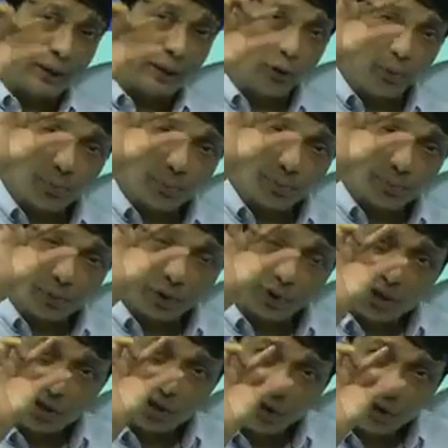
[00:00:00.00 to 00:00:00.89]
and you
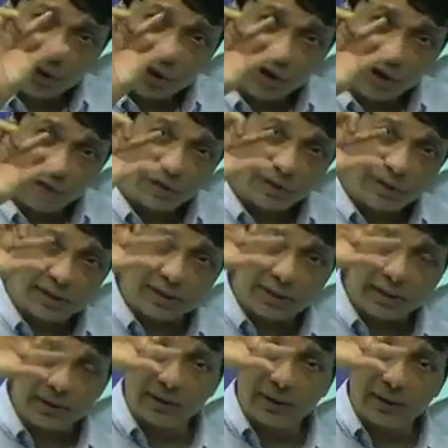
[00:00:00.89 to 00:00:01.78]
progressively shift the
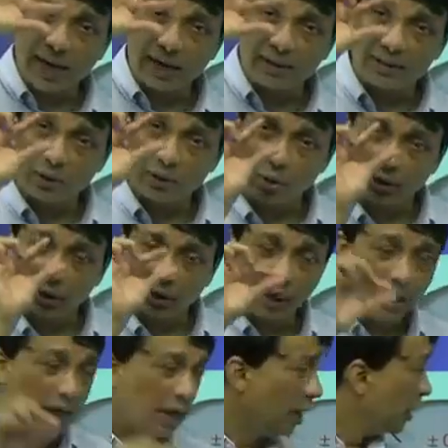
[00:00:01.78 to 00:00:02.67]
cylindrical axis
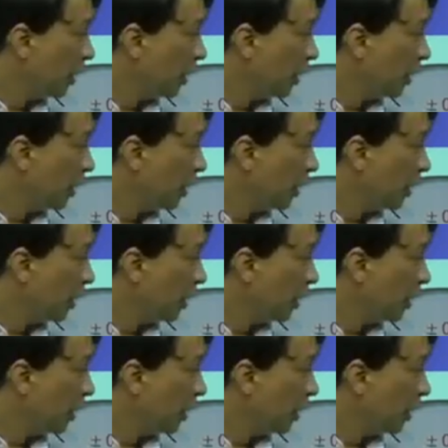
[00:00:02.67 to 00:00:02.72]
accordingly.